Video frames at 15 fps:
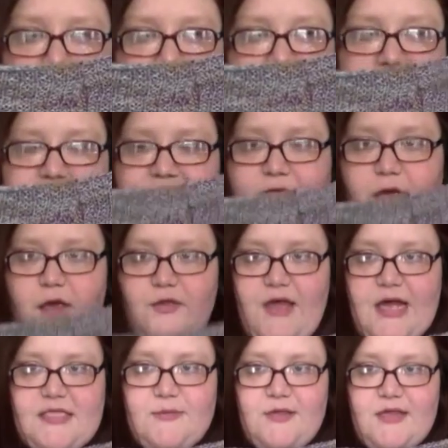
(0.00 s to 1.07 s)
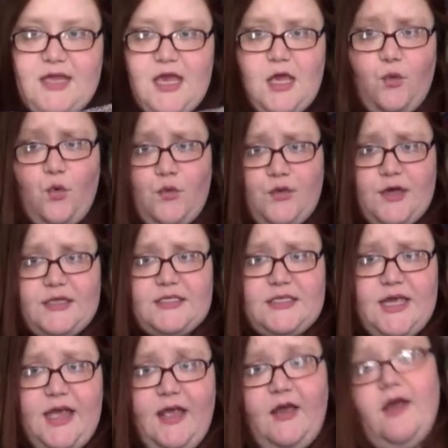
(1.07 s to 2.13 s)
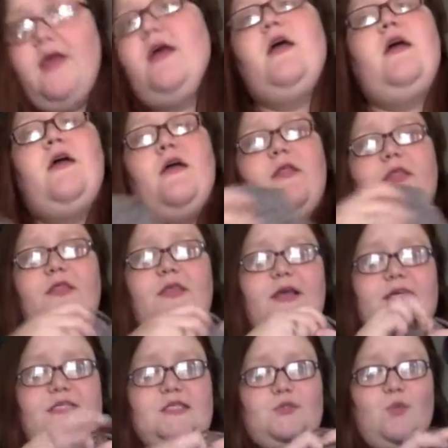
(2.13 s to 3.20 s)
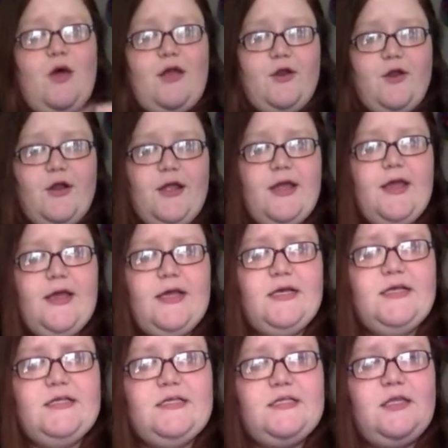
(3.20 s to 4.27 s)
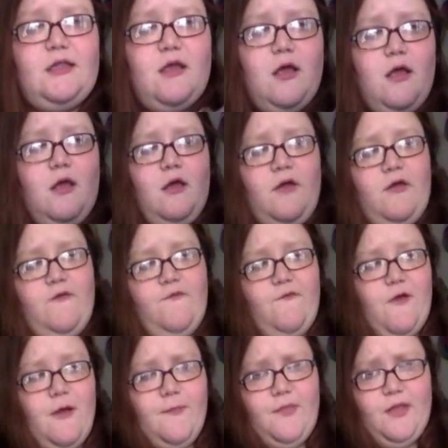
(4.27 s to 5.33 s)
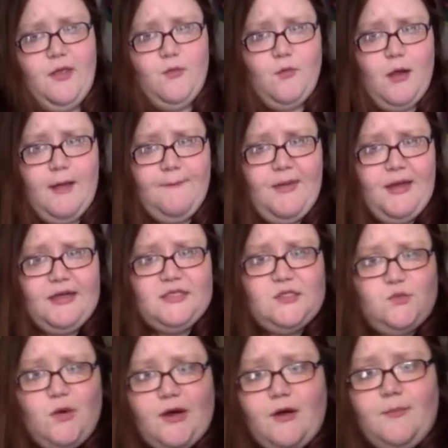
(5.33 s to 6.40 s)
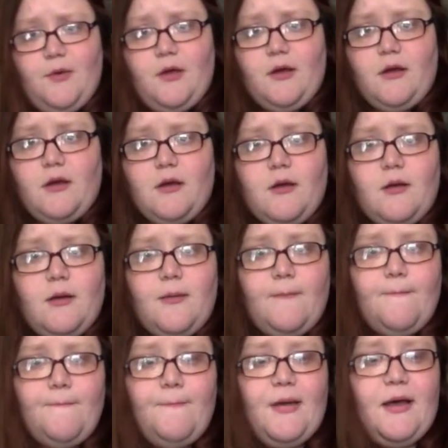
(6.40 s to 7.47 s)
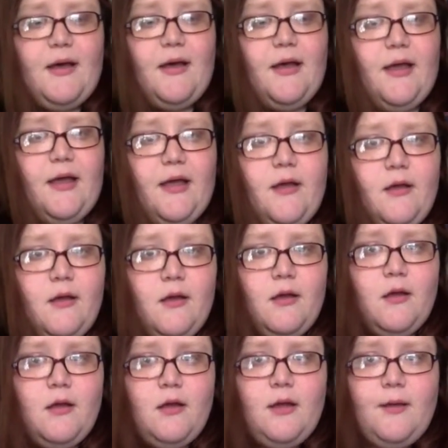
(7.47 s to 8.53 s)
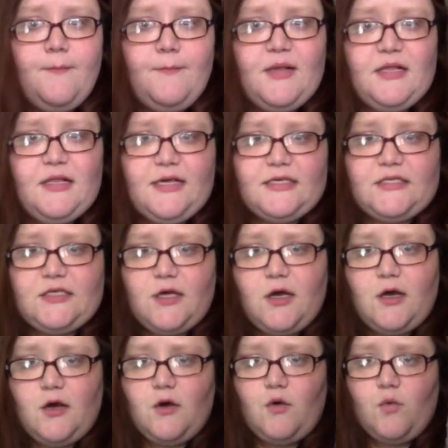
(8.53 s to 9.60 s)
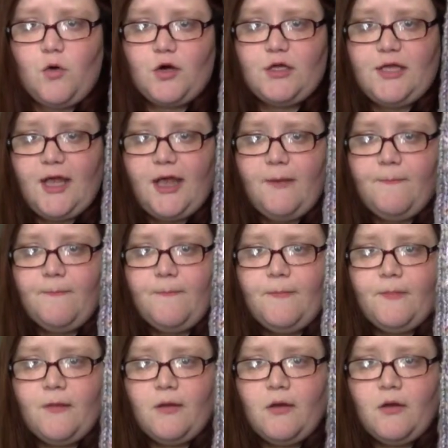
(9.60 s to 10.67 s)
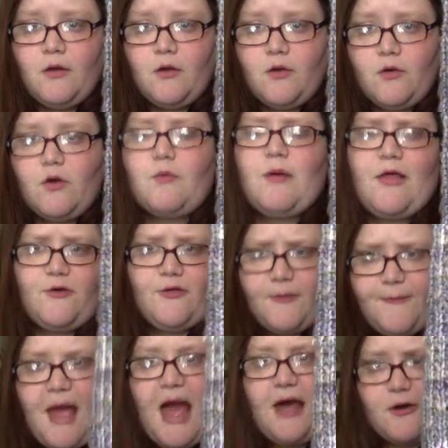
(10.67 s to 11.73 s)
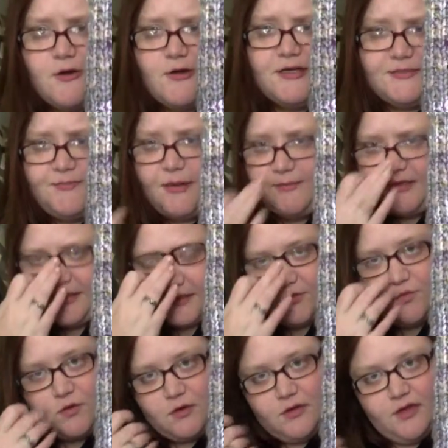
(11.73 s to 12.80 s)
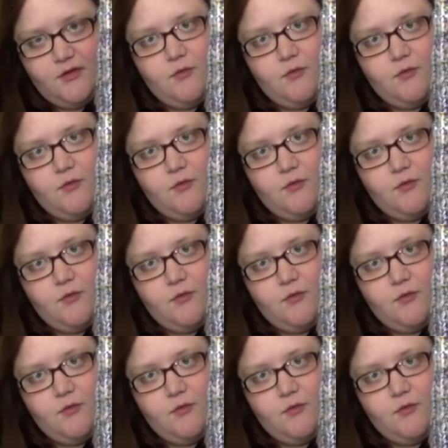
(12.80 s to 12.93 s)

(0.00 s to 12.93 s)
So that's what the keyhole looks like. This sweater is from the Rhinebeck Sweater book by Melissa Worley, or rather the pattern is by Melissa Worley.